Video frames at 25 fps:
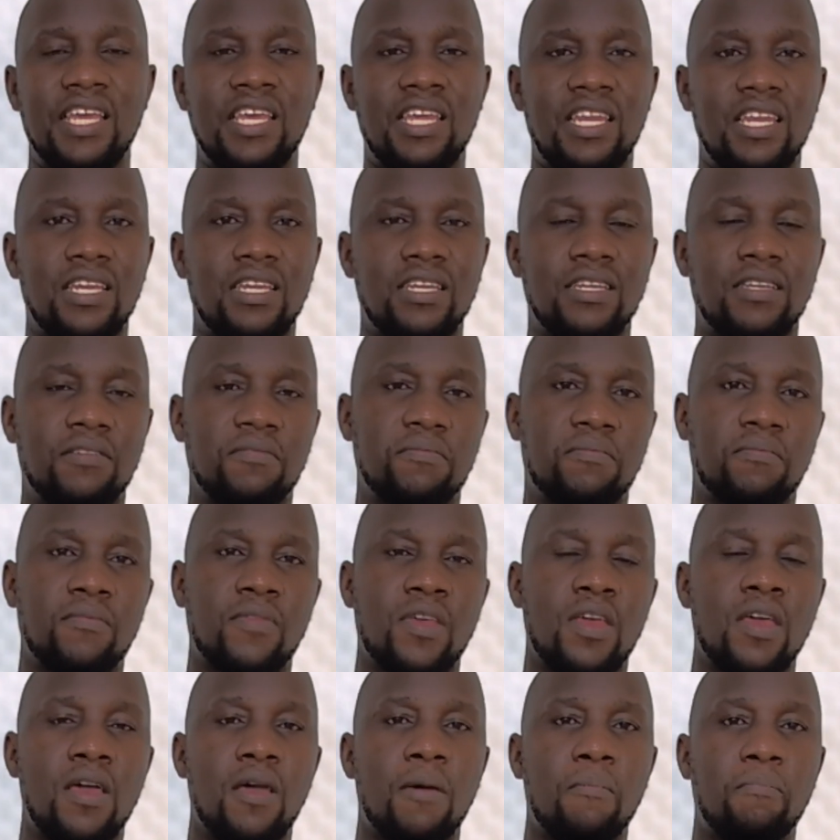in
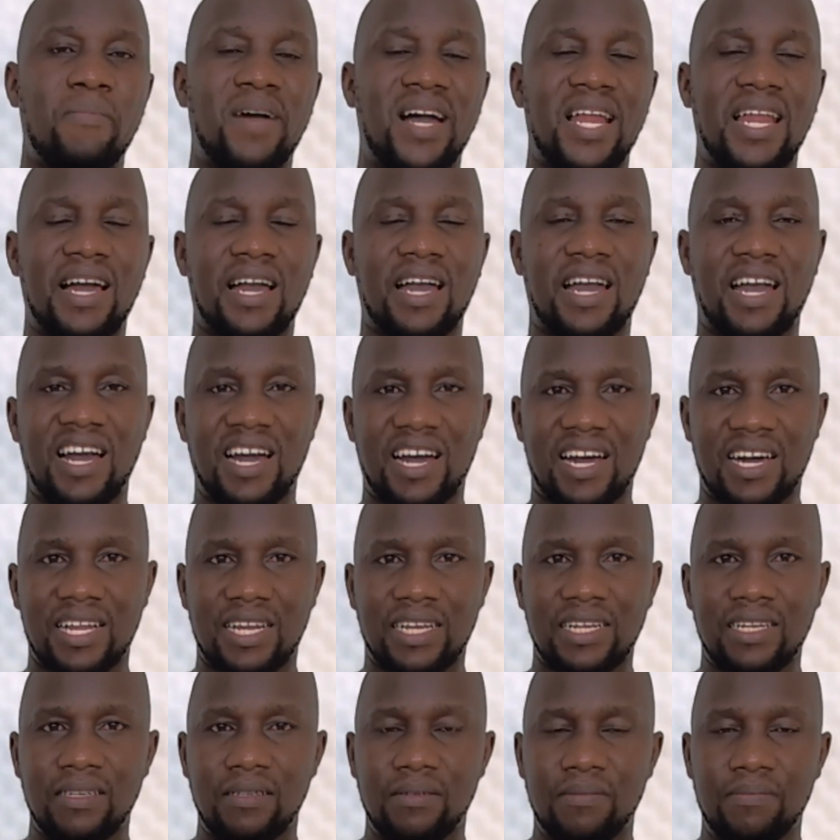
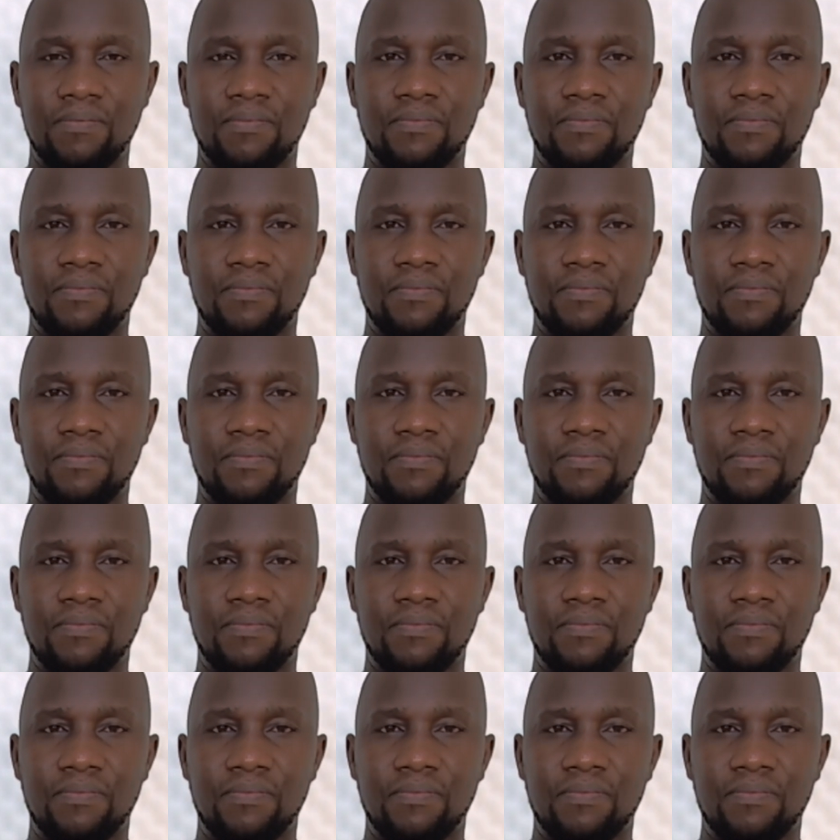Malakal